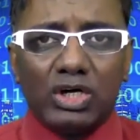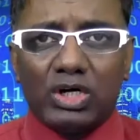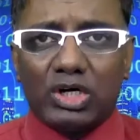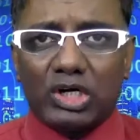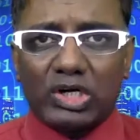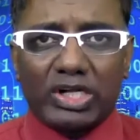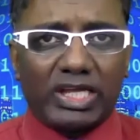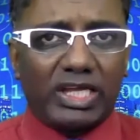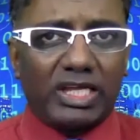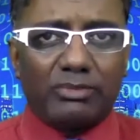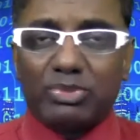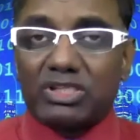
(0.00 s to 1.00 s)
or
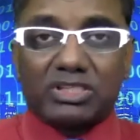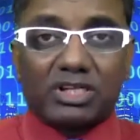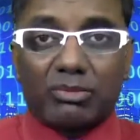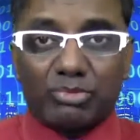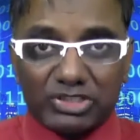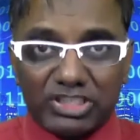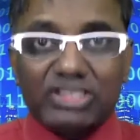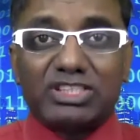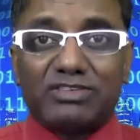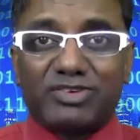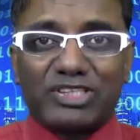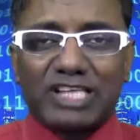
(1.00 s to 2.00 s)
a political
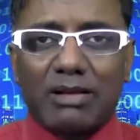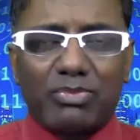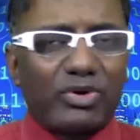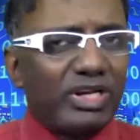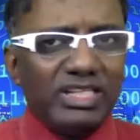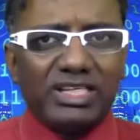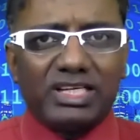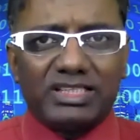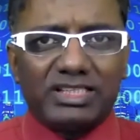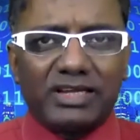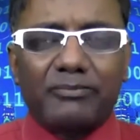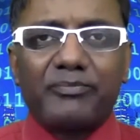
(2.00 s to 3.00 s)
position, for example, or any kind
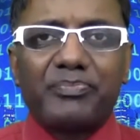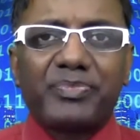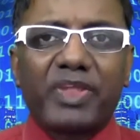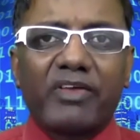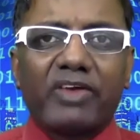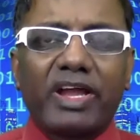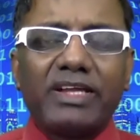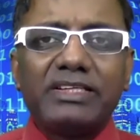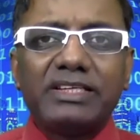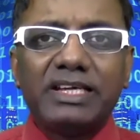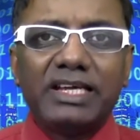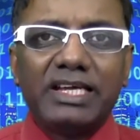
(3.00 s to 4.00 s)
of thing, right?
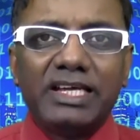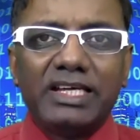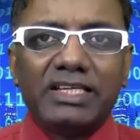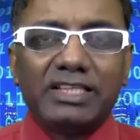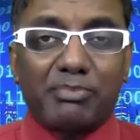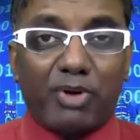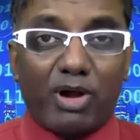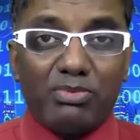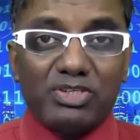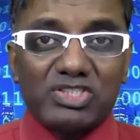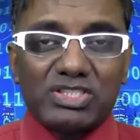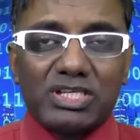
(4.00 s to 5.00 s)
The
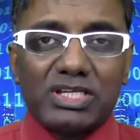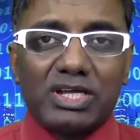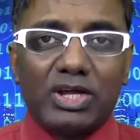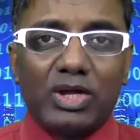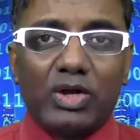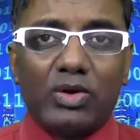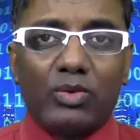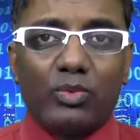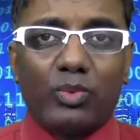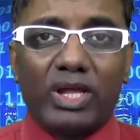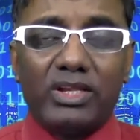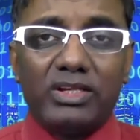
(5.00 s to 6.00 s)
problem is
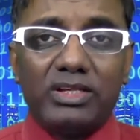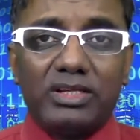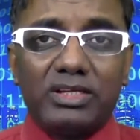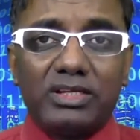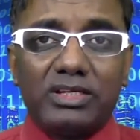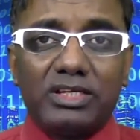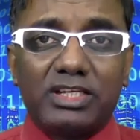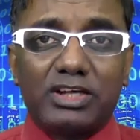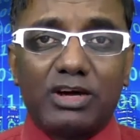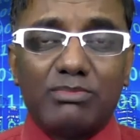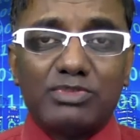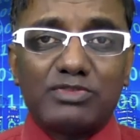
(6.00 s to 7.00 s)
when it
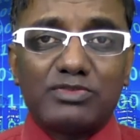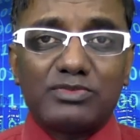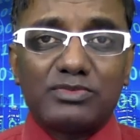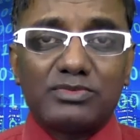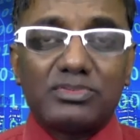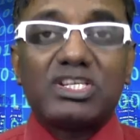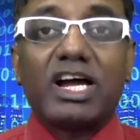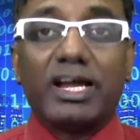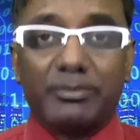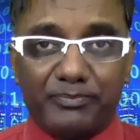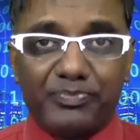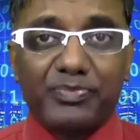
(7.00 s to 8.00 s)
comes
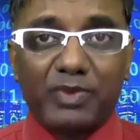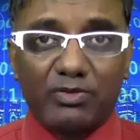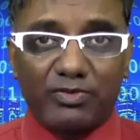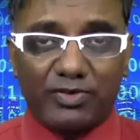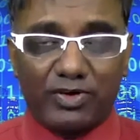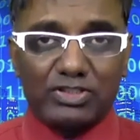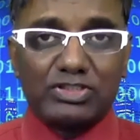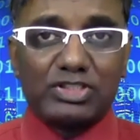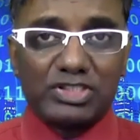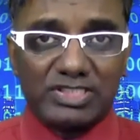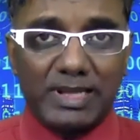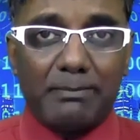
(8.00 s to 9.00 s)
time for us
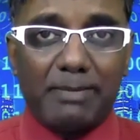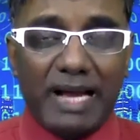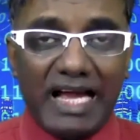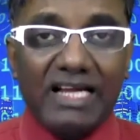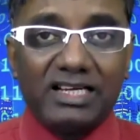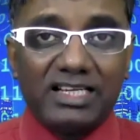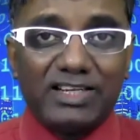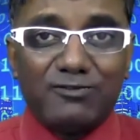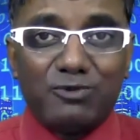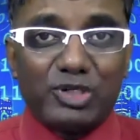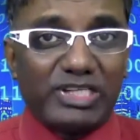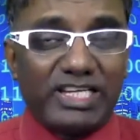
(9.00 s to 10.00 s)
to step back, and
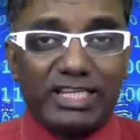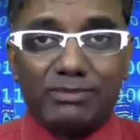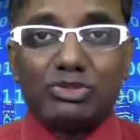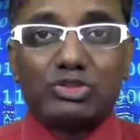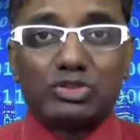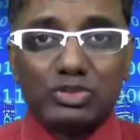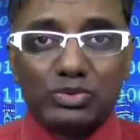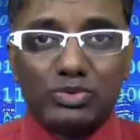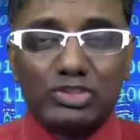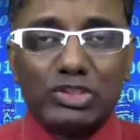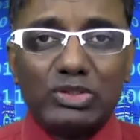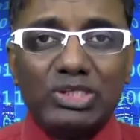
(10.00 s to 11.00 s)
if we are not able to
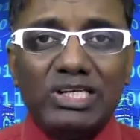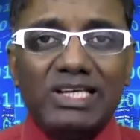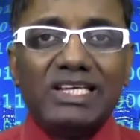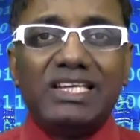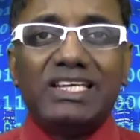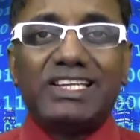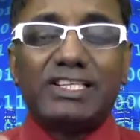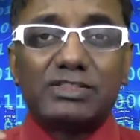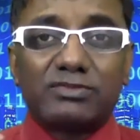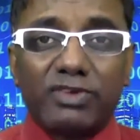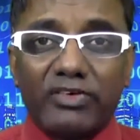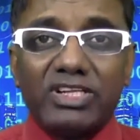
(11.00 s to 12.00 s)
do so, it
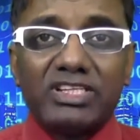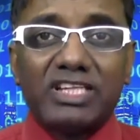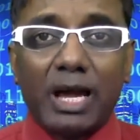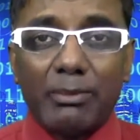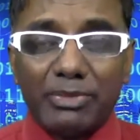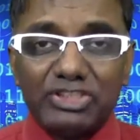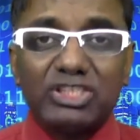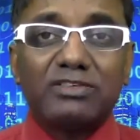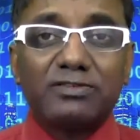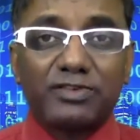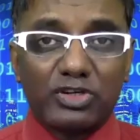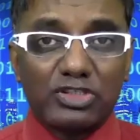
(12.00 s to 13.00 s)
is very damaging
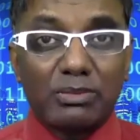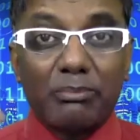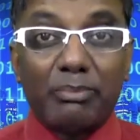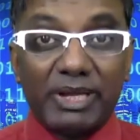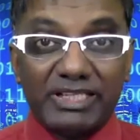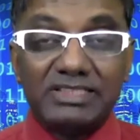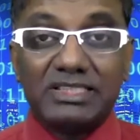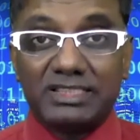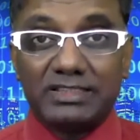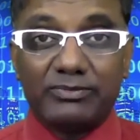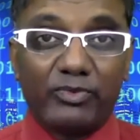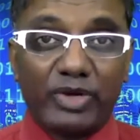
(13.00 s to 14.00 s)
for us
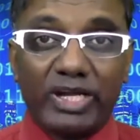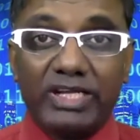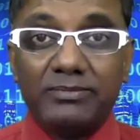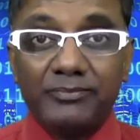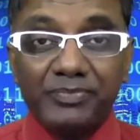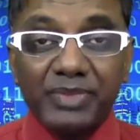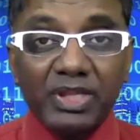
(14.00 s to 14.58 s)
mentally, right?